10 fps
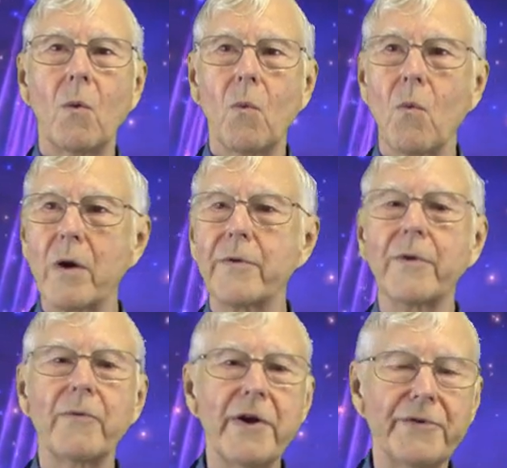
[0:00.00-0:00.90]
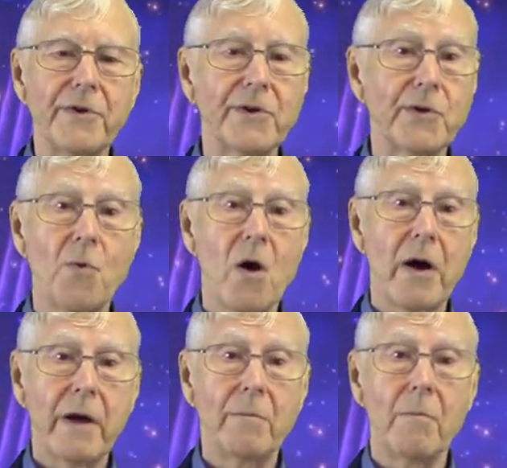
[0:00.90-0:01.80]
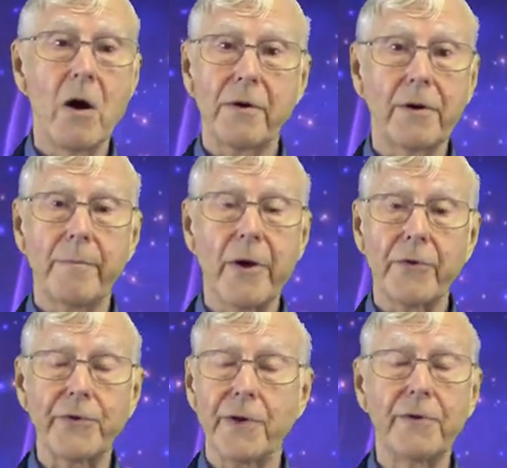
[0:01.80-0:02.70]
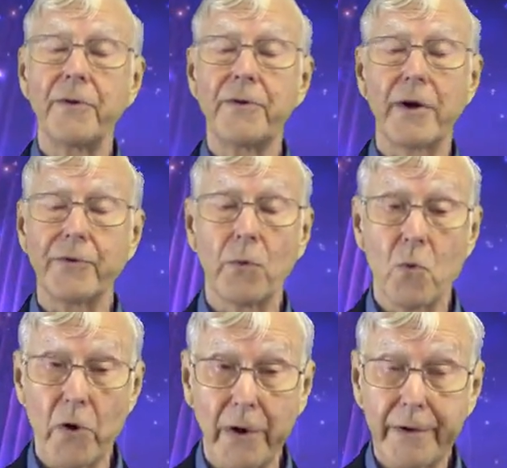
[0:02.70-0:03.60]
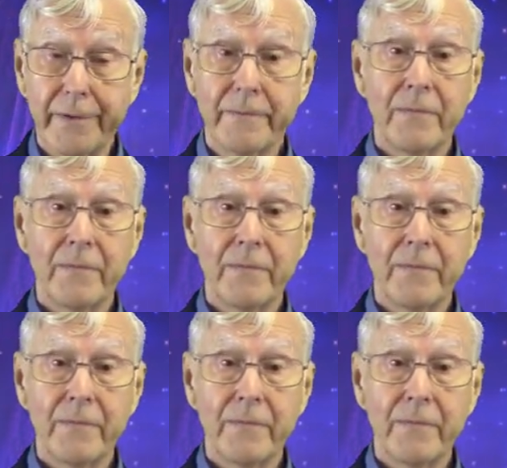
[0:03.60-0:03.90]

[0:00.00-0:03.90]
one of the reasons why modern medicine doesn't work.